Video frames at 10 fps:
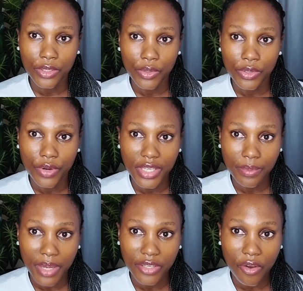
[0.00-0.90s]
do
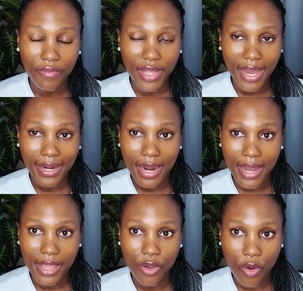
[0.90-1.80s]
treatment of the
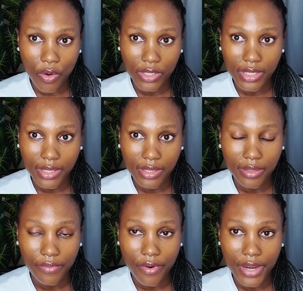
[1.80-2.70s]
underlying cause.
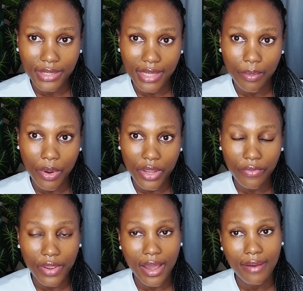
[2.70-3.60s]
For example,
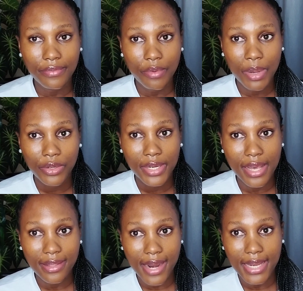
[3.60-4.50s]
if we have rheumatoid
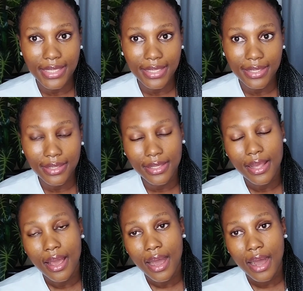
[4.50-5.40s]
arthritis,
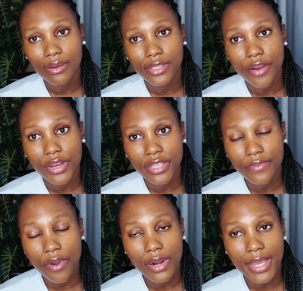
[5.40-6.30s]

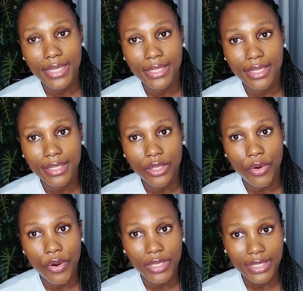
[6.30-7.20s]
ulcerative colitis,
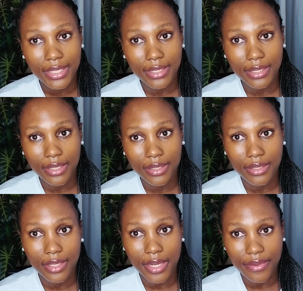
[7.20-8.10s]
Crohn's
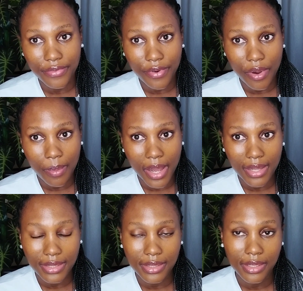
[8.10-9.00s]
disease,
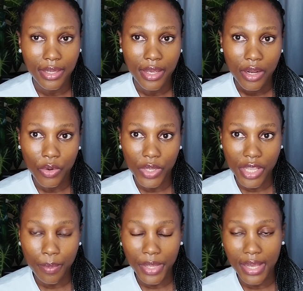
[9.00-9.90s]
lymphomas,
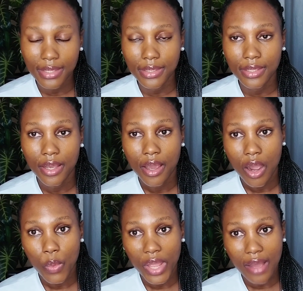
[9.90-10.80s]
leukemias,
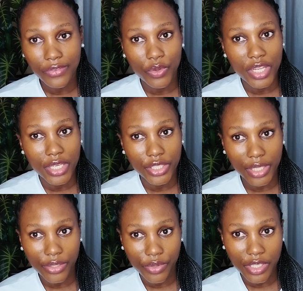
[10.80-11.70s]
we have to
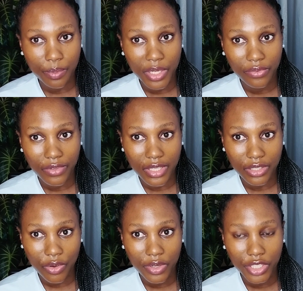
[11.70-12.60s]
initiate treatment for
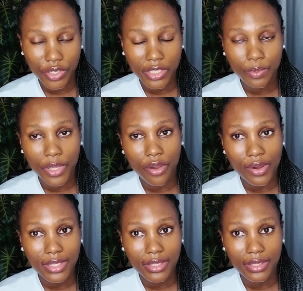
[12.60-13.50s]
these conditions
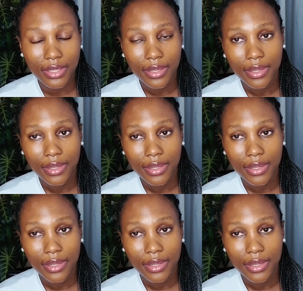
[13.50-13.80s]
because